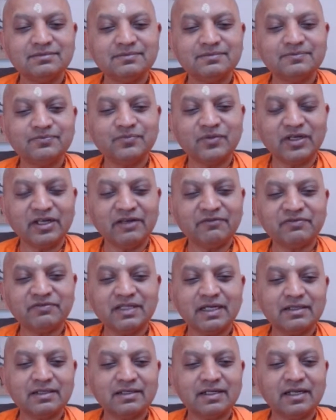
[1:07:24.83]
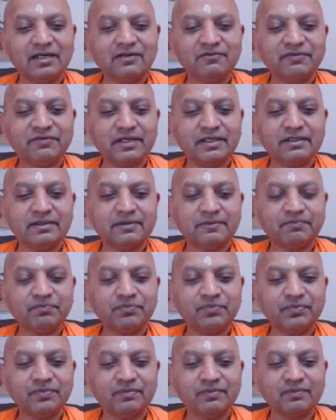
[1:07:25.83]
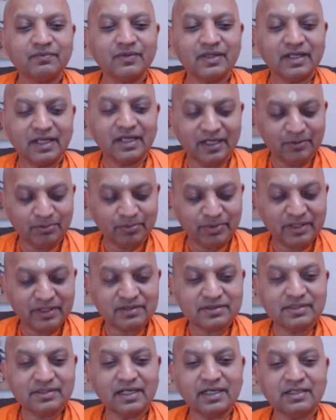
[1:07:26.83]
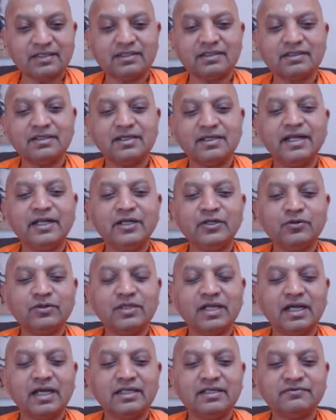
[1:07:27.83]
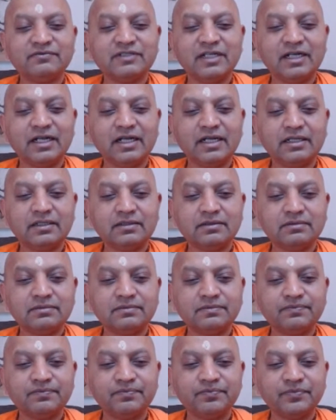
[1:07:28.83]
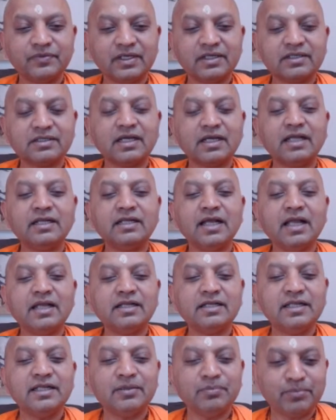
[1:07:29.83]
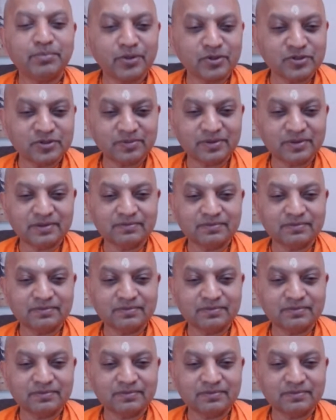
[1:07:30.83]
Lift that elephant and pierce that into the eye of the needle? It's highly, highly impossible.